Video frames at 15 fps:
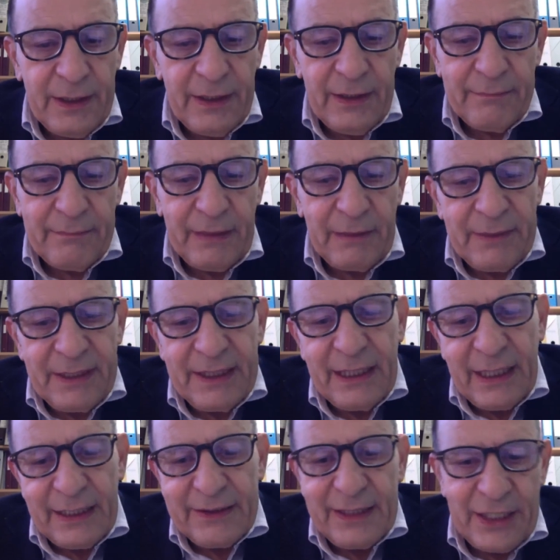maybe
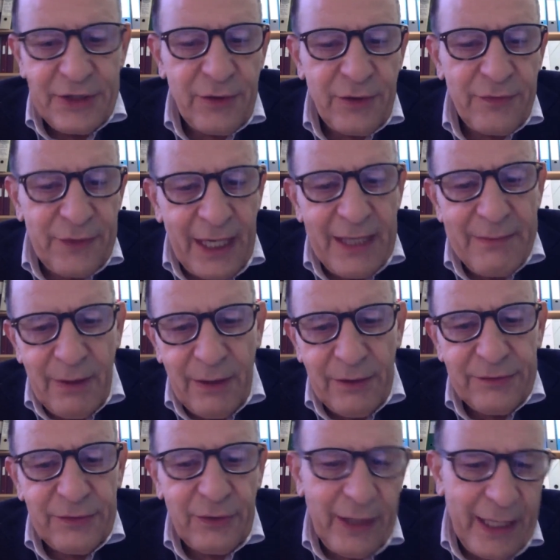at the age of 9
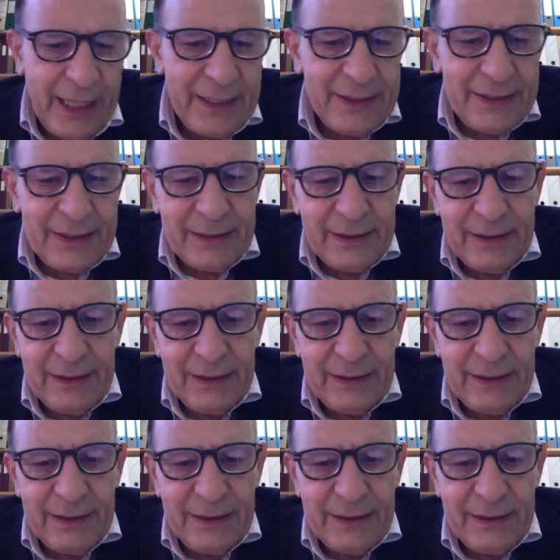months or 8,